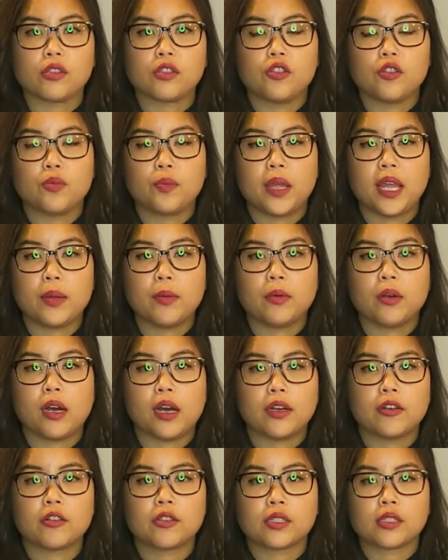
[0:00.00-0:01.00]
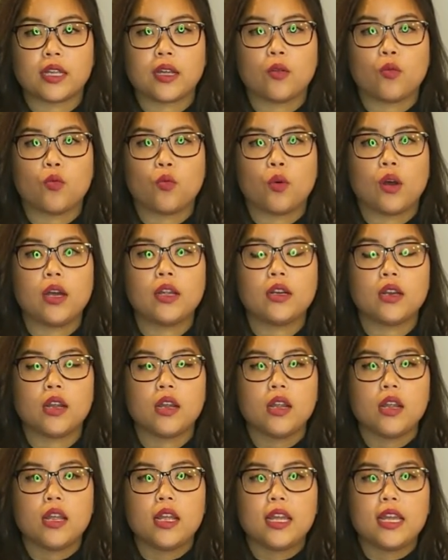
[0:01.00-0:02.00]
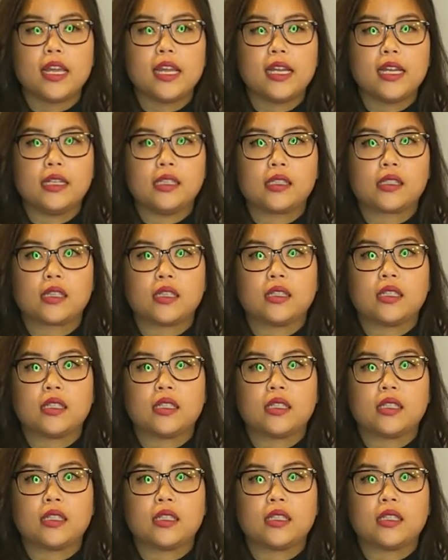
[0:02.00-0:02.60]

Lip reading: you'd be able to understand what is the